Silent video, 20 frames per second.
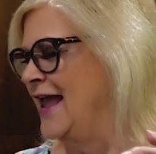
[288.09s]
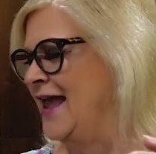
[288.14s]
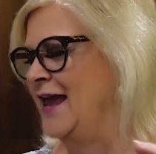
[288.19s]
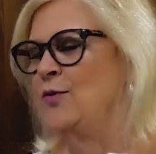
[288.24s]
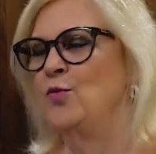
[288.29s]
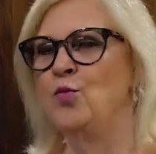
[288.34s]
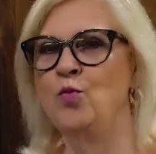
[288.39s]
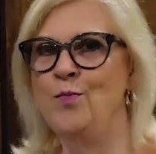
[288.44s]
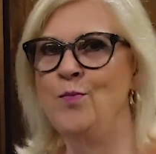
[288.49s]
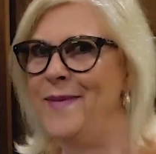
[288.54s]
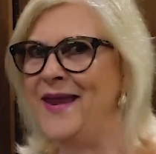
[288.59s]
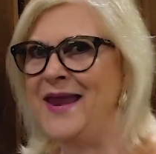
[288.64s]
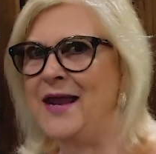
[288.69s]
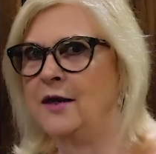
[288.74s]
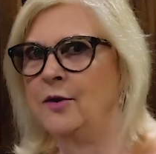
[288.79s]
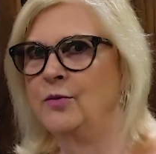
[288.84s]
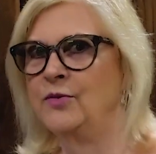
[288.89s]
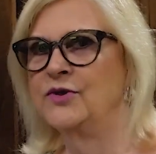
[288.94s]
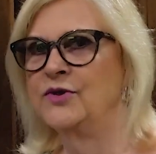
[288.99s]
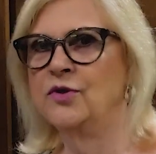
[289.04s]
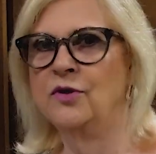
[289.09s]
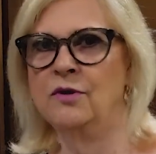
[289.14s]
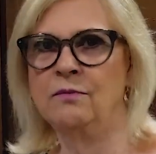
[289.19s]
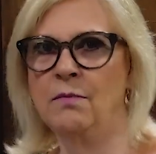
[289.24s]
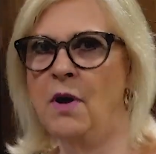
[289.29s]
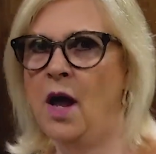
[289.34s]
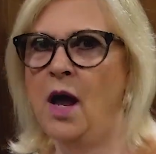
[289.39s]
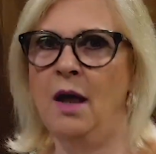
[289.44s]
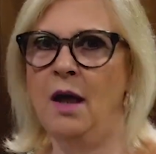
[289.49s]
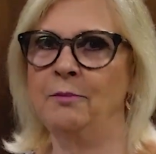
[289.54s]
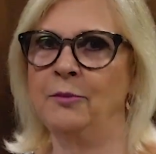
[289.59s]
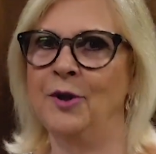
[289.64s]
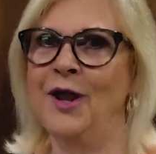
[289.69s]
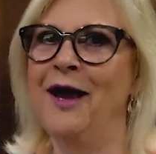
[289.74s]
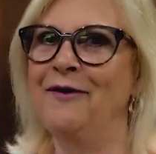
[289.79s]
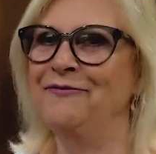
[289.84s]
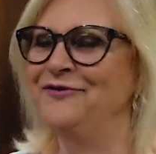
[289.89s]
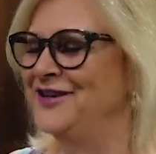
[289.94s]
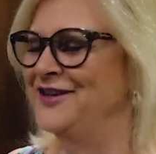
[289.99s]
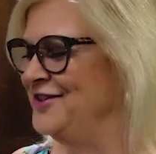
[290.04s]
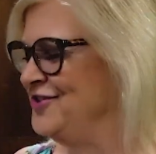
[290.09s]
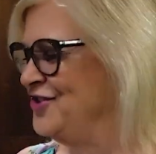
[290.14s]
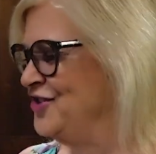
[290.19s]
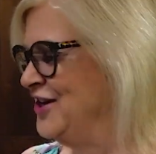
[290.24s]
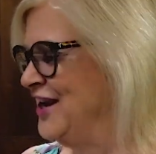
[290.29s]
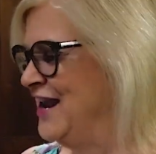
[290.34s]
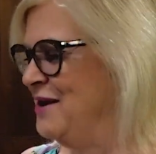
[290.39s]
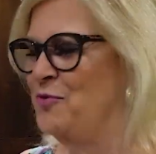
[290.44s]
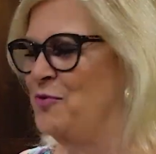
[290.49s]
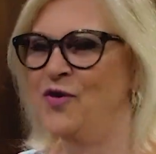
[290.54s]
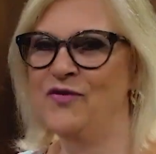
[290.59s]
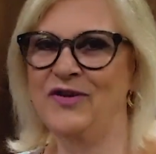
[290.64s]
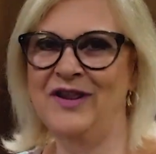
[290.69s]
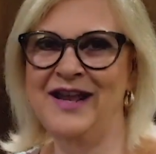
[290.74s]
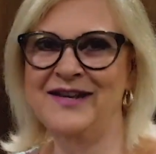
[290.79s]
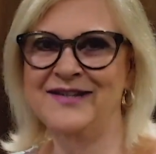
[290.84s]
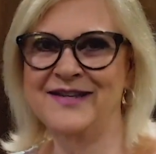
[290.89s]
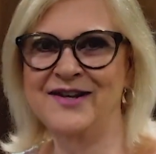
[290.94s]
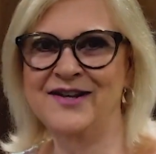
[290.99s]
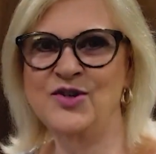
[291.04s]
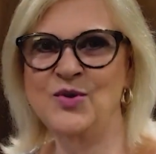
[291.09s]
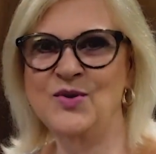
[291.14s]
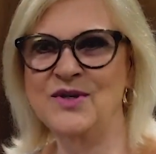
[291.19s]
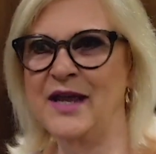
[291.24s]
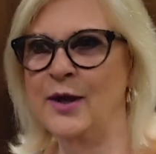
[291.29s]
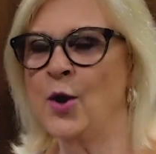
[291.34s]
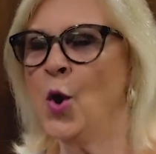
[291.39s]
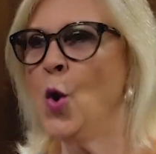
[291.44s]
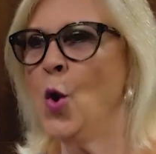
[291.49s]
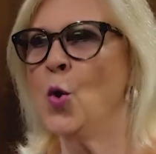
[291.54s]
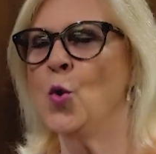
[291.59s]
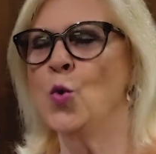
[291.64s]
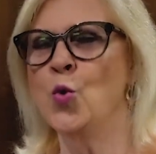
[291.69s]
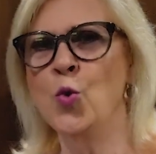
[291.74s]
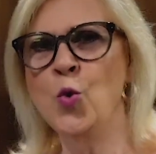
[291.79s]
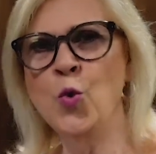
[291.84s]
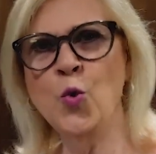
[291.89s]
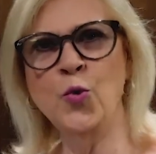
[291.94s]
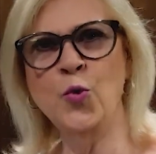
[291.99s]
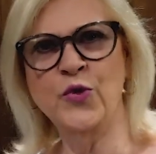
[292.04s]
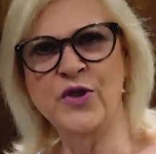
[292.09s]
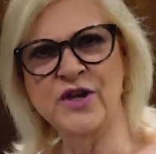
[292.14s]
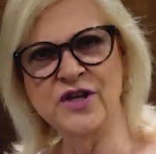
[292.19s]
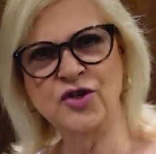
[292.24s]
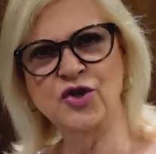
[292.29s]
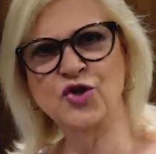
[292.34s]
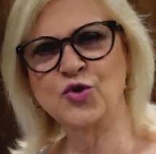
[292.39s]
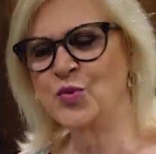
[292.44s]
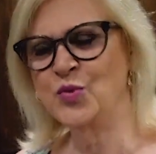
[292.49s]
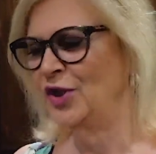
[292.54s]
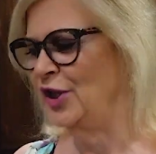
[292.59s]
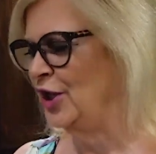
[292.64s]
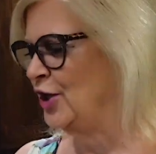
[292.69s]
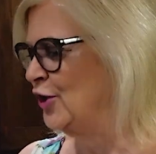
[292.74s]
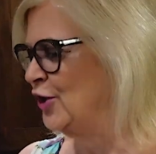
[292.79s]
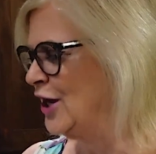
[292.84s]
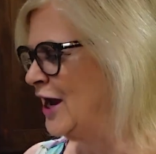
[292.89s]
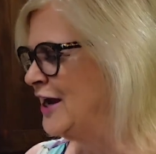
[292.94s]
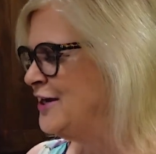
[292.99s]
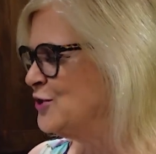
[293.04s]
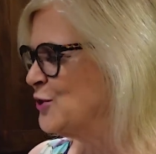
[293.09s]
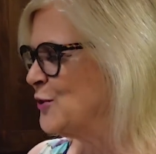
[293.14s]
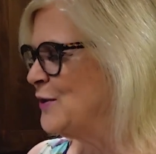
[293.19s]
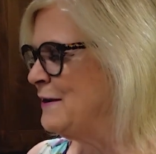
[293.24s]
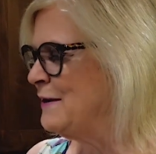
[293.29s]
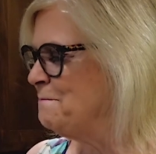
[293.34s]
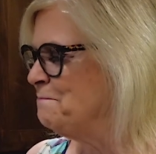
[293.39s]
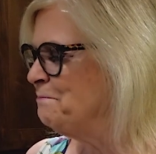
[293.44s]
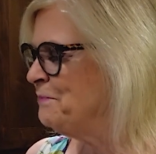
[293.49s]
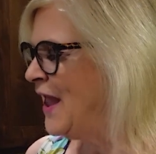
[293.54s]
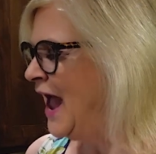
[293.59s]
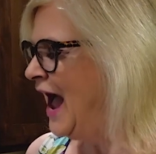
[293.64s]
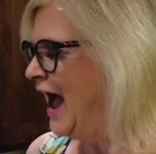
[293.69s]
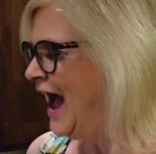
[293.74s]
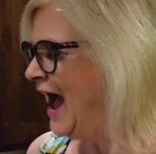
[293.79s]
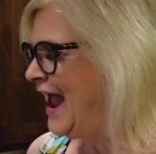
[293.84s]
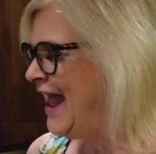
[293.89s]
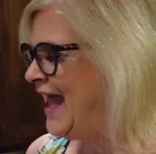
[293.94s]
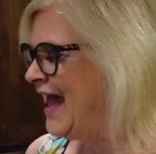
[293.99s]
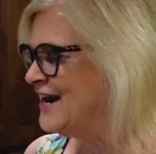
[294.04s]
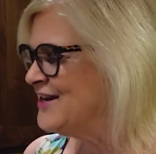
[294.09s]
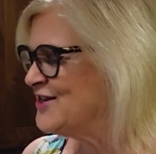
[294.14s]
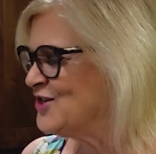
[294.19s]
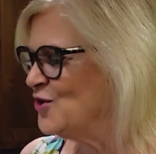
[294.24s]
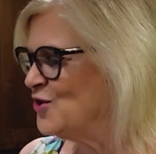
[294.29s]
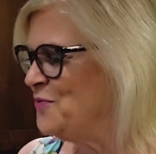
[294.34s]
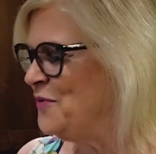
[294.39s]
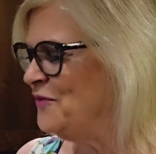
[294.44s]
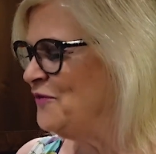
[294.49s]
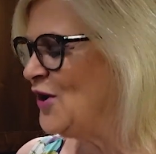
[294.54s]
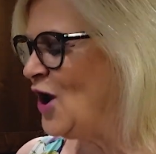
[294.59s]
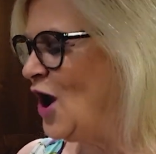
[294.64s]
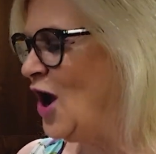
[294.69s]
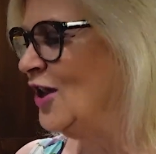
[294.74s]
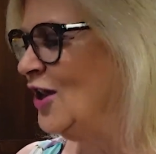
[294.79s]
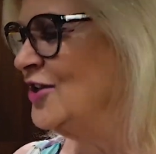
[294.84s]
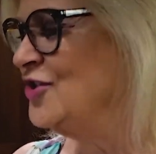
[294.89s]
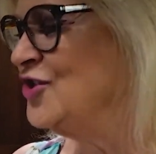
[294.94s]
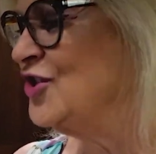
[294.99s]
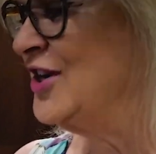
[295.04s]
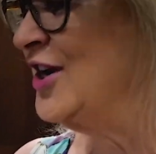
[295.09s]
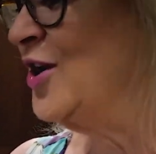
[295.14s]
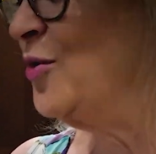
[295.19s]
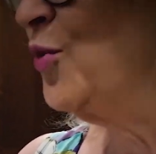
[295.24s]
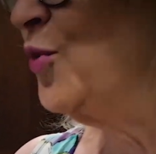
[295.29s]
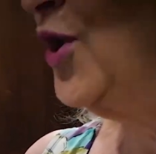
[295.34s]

And man, it was good. Mom loved it. She came over last night. She was like, ooh, this is really good ice cream. I had a scoop of collagen at